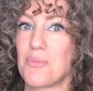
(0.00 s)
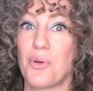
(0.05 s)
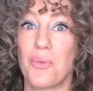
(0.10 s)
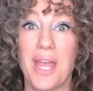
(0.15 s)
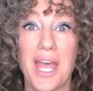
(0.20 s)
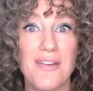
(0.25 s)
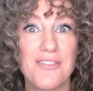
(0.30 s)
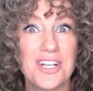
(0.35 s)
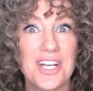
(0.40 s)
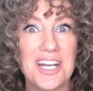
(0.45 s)
But we
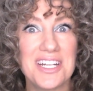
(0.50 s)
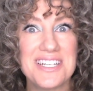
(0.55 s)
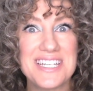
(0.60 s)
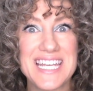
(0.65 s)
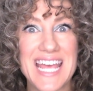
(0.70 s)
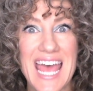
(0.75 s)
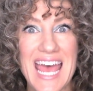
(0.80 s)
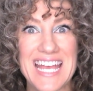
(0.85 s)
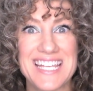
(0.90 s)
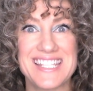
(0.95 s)
haven't gotten
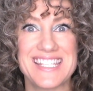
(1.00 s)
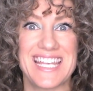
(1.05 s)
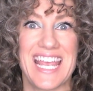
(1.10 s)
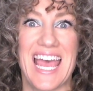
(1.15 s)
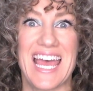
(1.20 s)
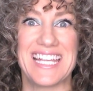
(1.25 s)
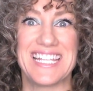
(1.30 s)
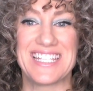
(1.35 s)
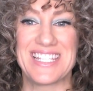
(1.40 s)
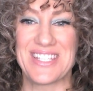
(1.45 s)
to S
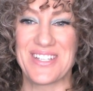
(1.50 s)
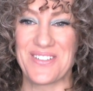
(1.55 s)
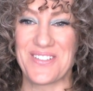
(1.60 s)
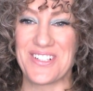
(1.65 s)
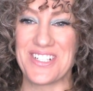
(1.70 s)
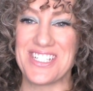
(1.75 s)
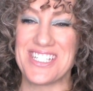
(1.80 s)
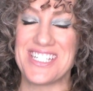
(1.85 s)
yet, so we're